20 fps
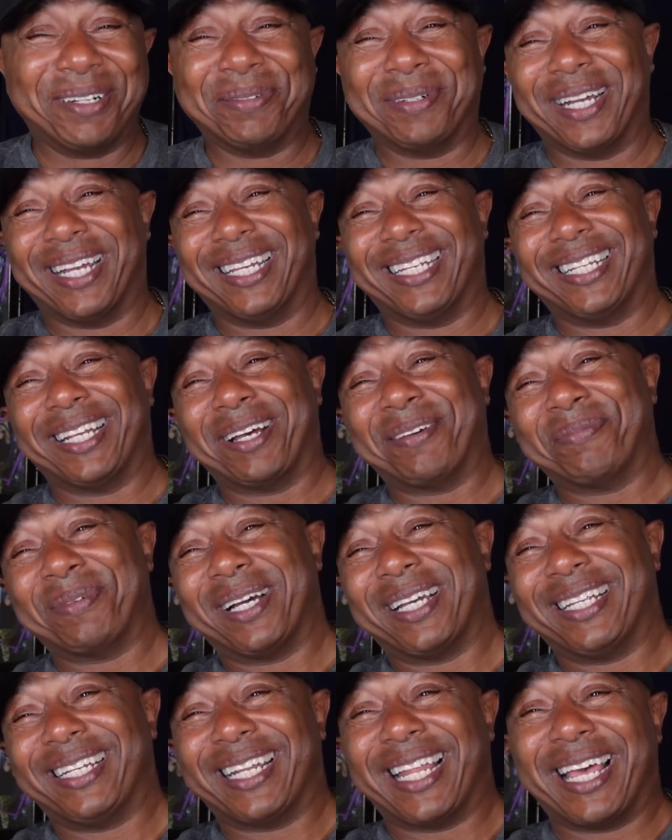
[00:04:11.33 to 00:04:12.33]
I
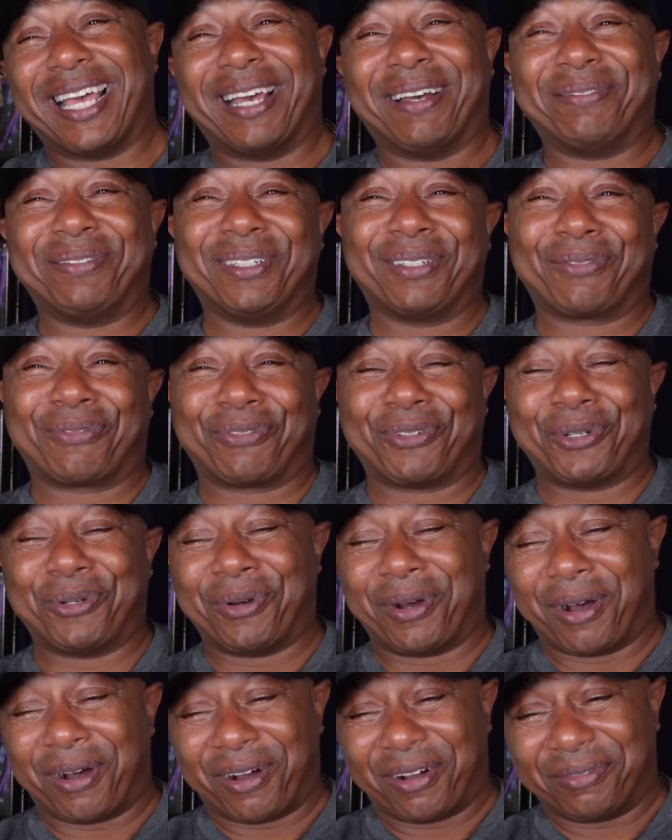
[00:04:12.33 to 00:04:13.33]
might laugh this
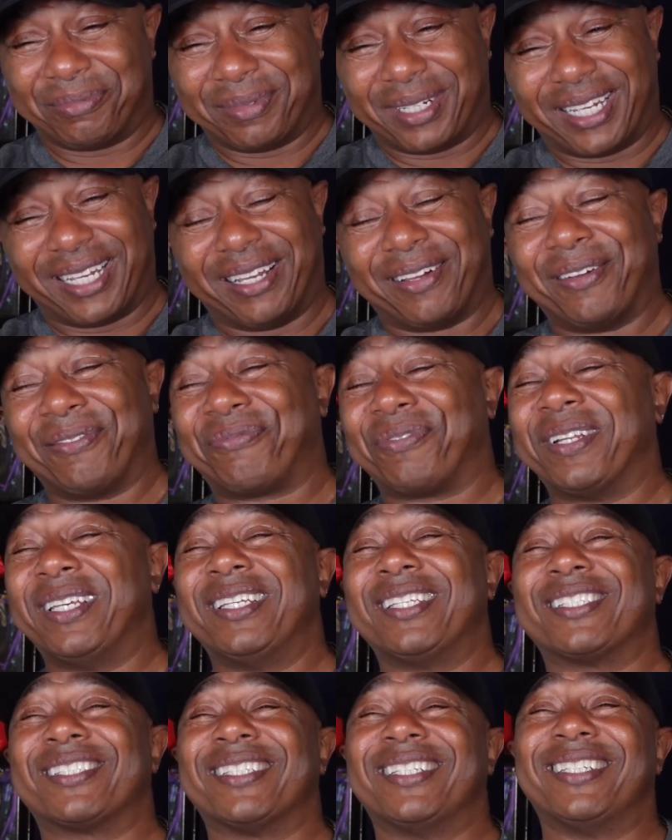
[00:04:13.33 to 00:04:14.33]
flu off, man.
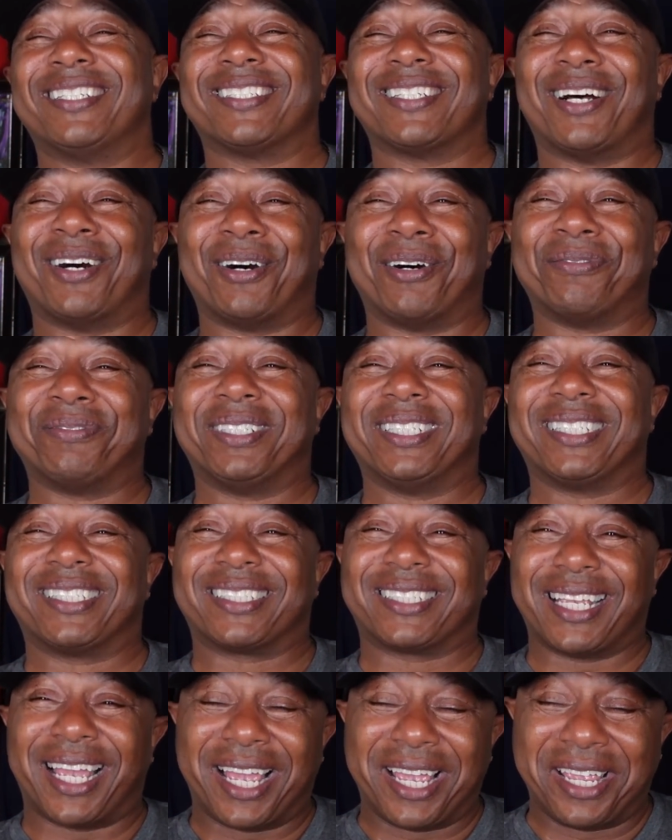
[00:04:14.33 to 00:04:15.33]
Fleece is off the
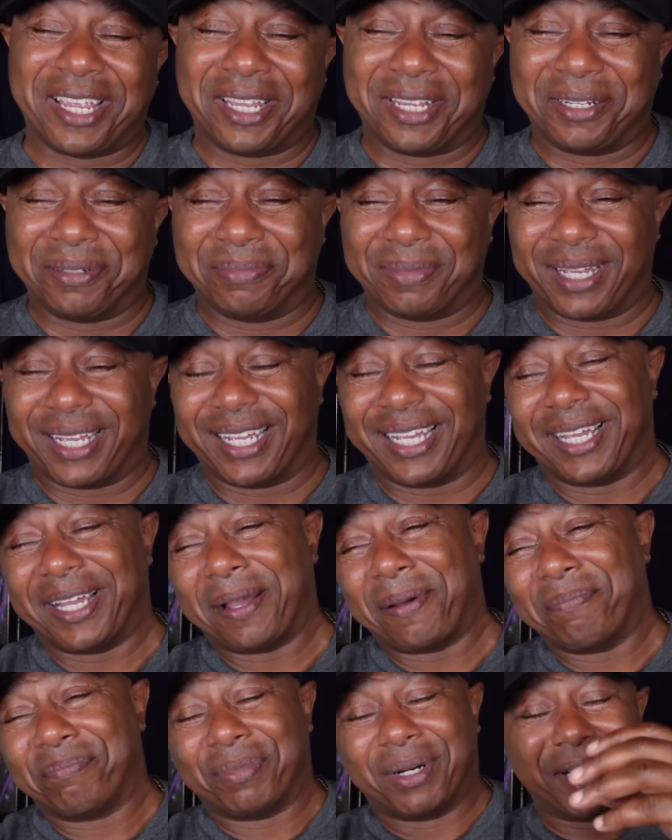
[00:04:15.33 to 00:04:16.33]
chain,
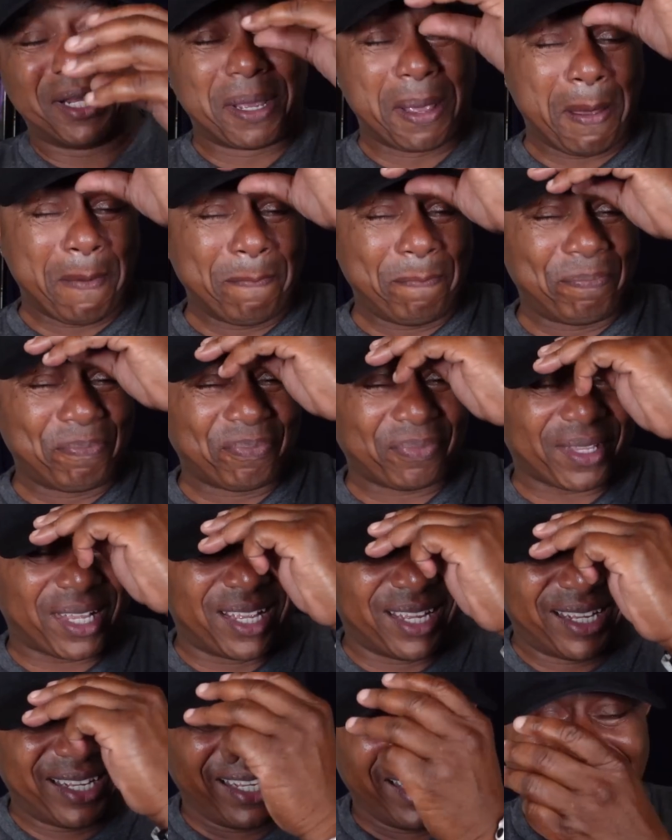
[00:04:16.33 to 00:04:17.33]
man. But
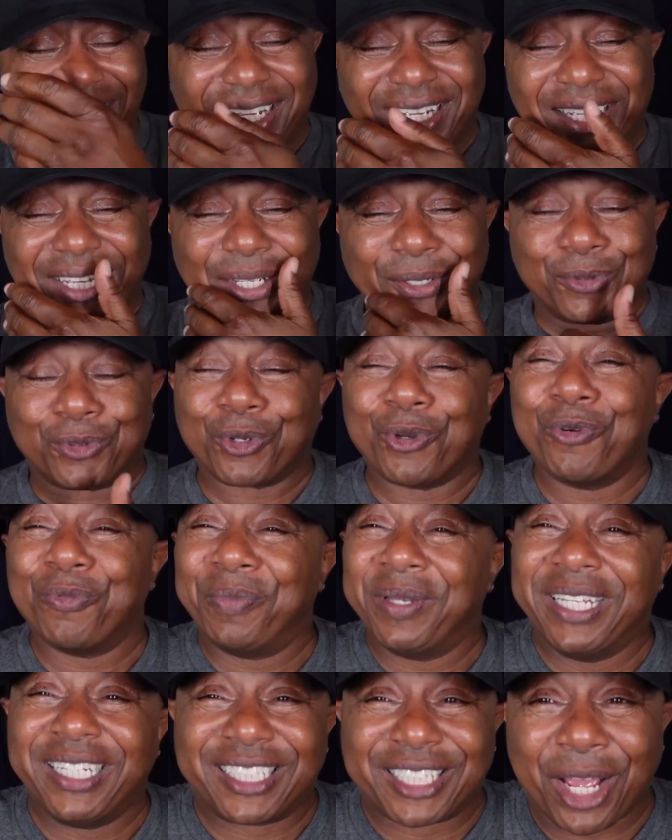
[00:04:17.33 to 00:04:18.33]
truth
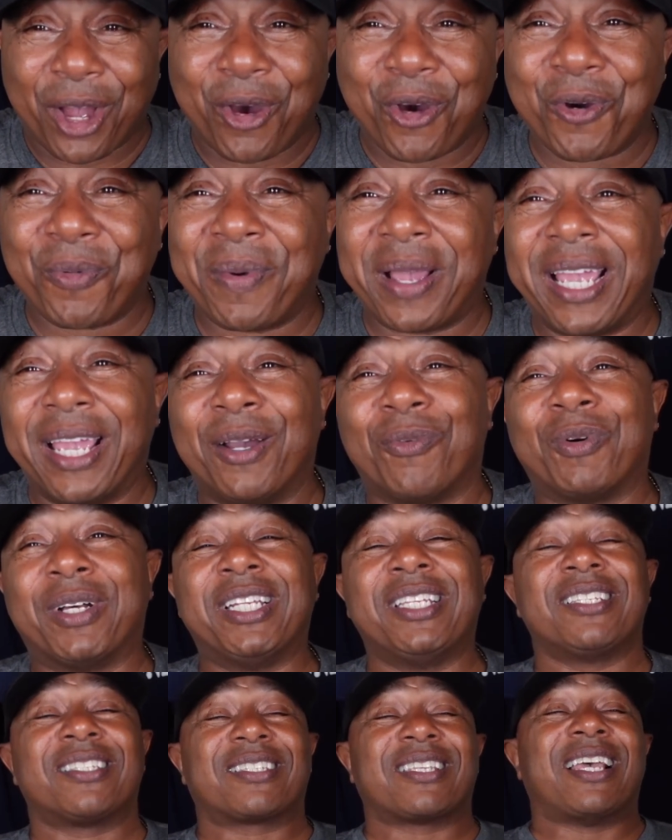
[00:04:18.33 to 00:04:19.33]
be told, man, what
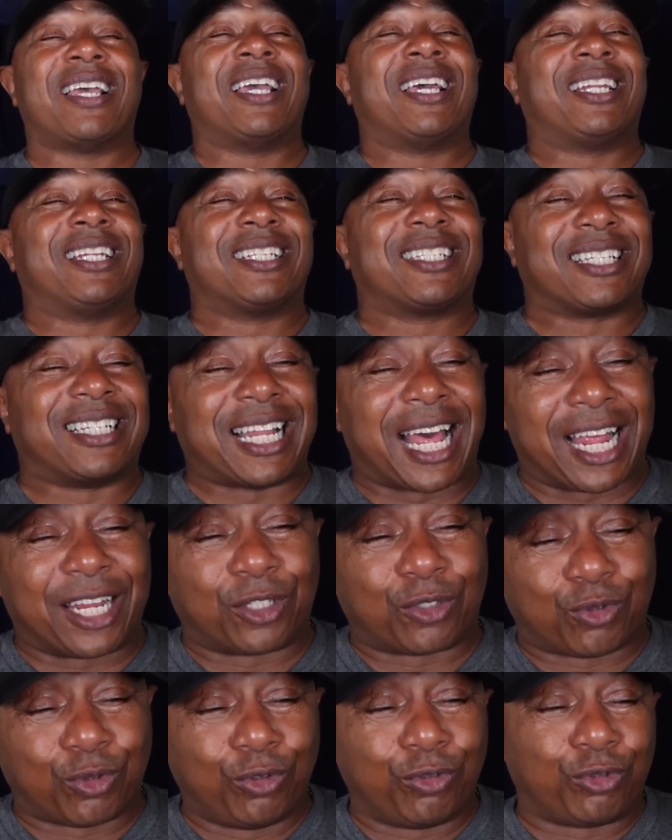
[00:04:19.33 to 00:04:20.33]
he's saying is a lot
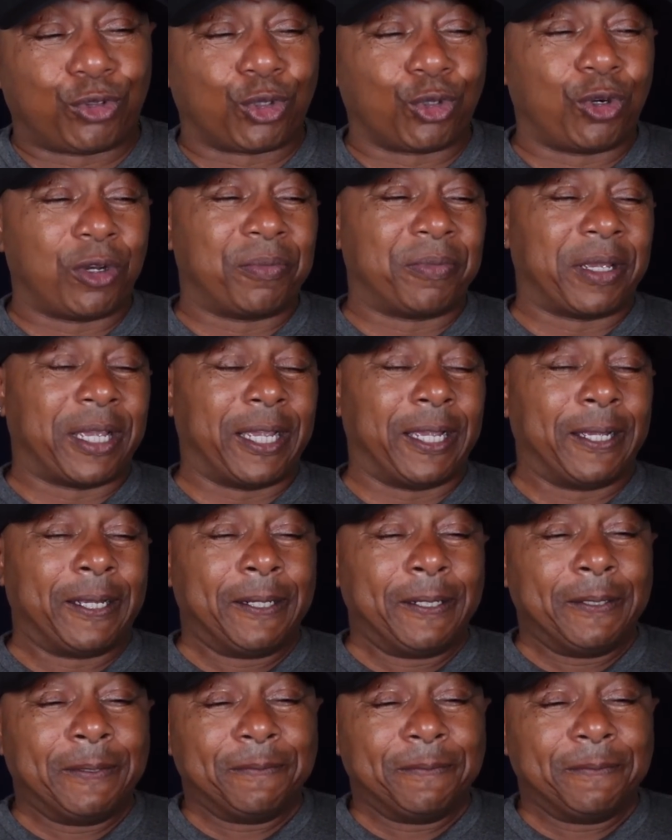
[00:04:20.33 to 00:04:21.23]
of truth to it, man.